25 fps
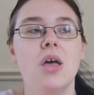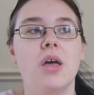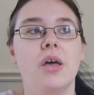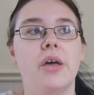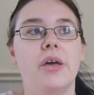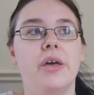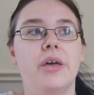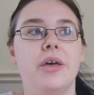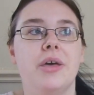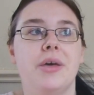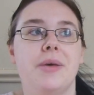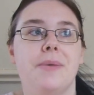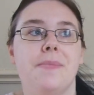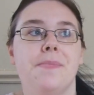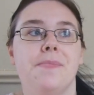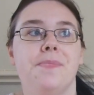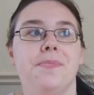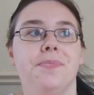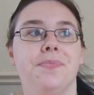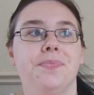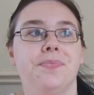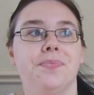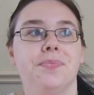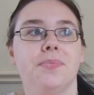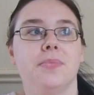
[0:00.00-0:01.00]

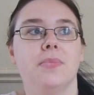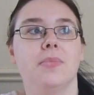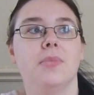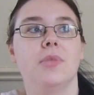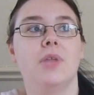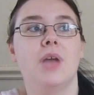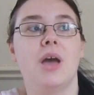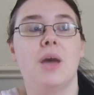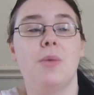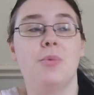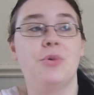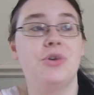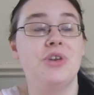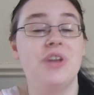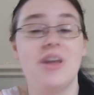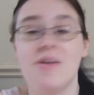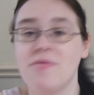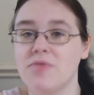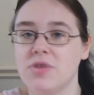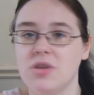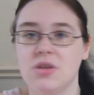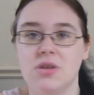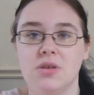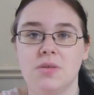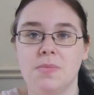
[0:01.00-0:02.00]
I would
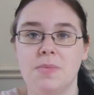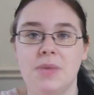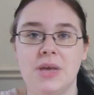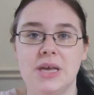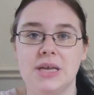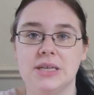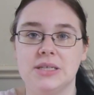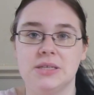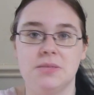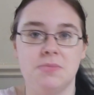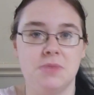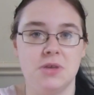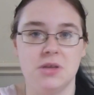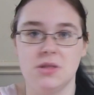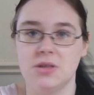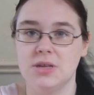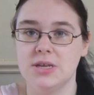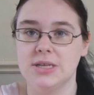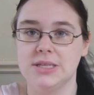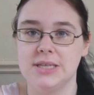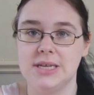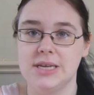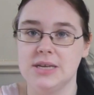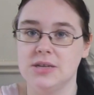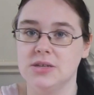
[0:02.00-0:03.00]
never pierce
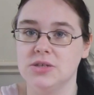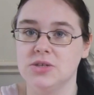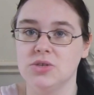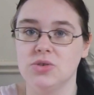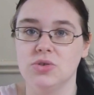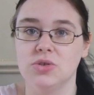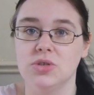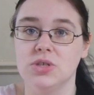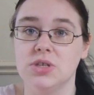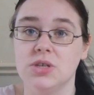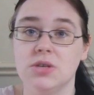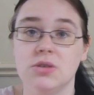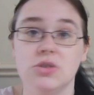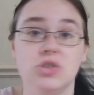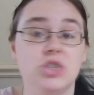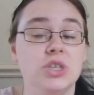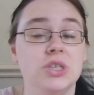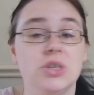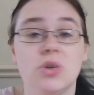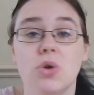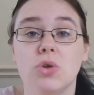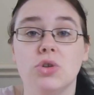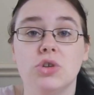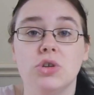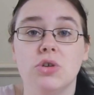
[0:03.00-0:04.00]
Amelia's ears until
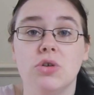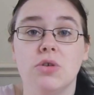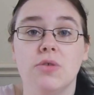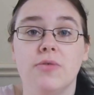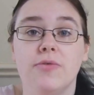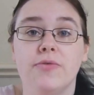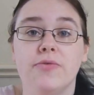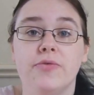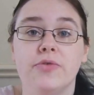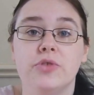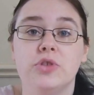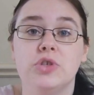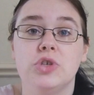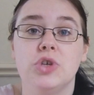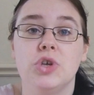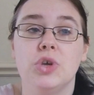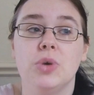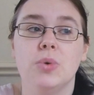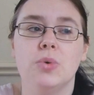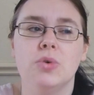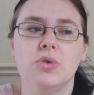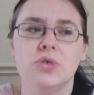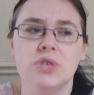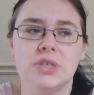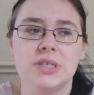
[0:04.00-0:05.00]
she's old enough
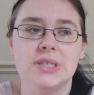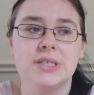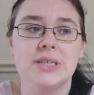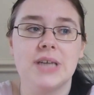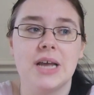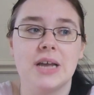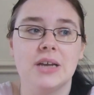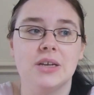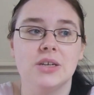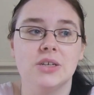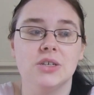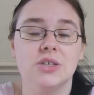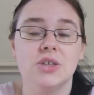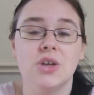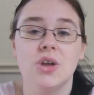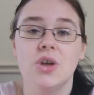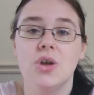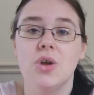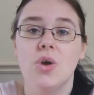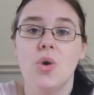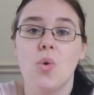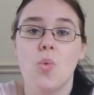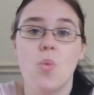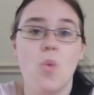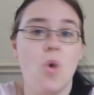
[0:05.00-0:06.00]
to understand
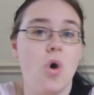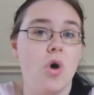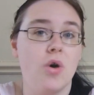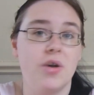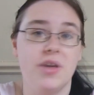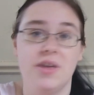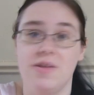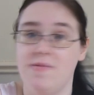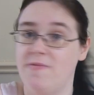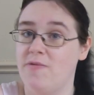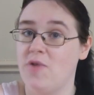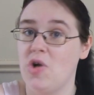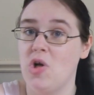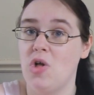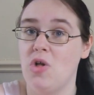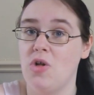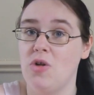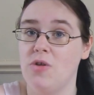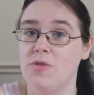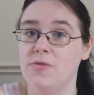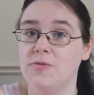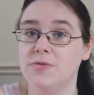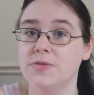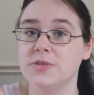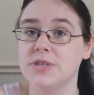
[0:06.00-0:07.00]
what it
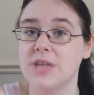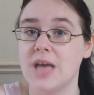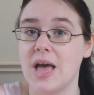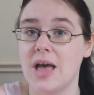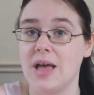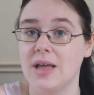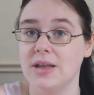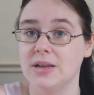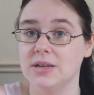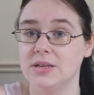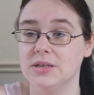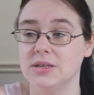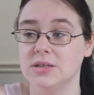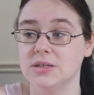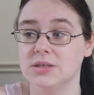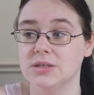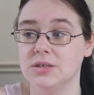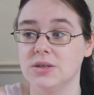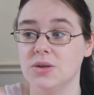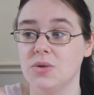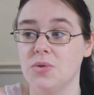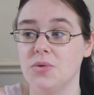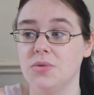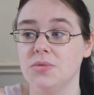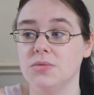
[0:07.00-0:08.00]
involves and
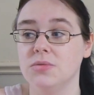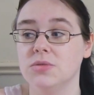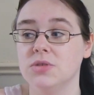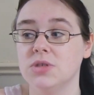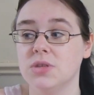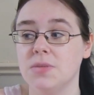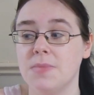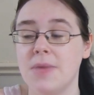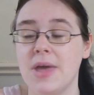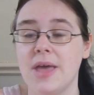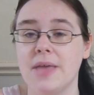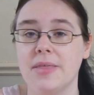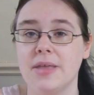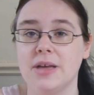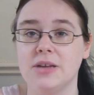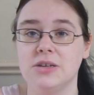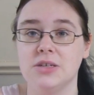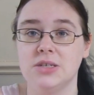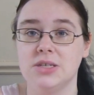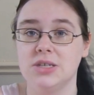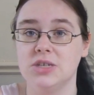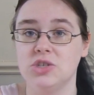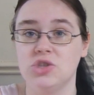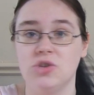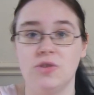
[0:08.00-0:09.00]
to make that
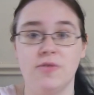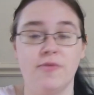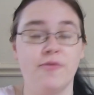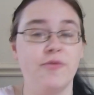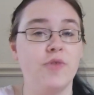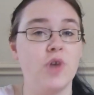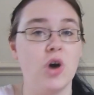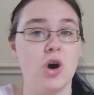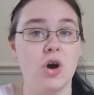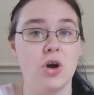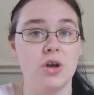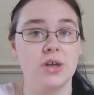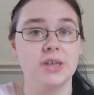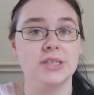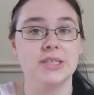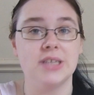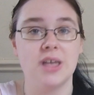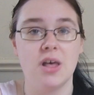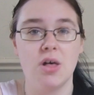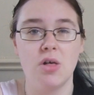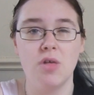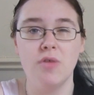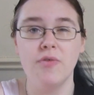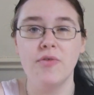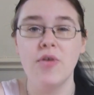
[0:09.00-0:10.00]
decision for
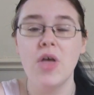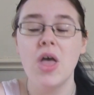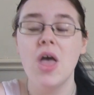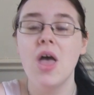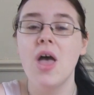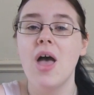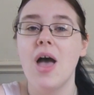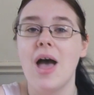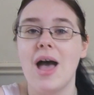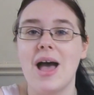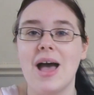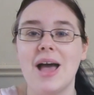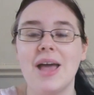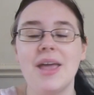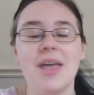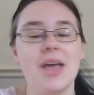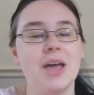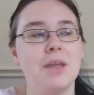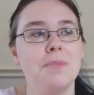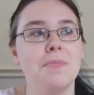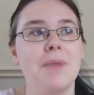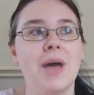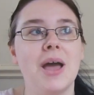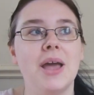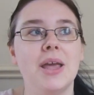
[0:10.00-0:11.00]
herself. I
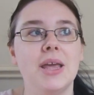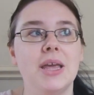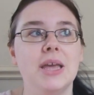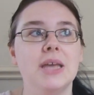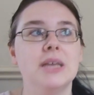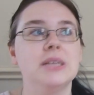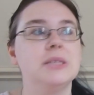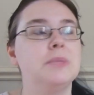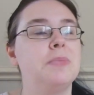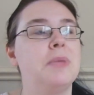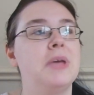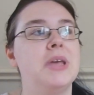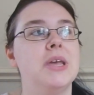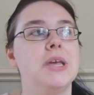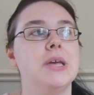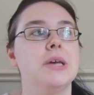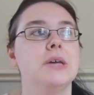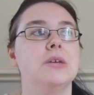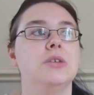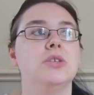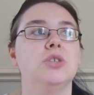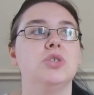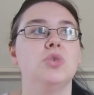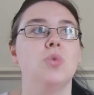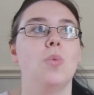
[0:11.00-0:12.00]
had my ears
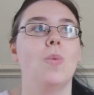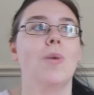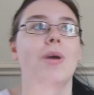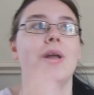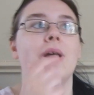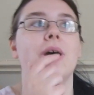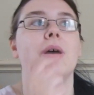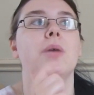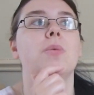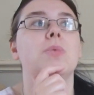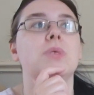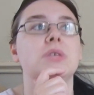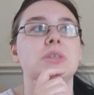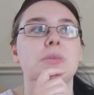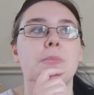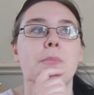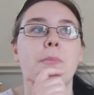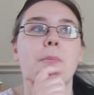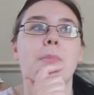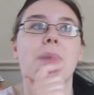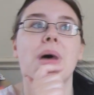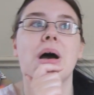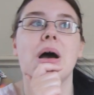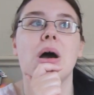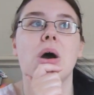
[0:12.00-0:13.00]
pierced when I was
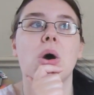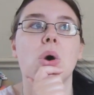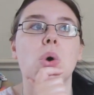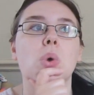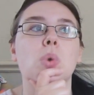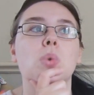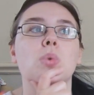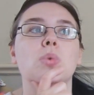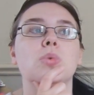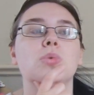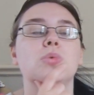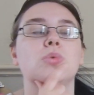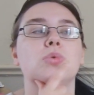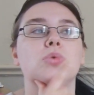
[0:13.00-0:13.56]
about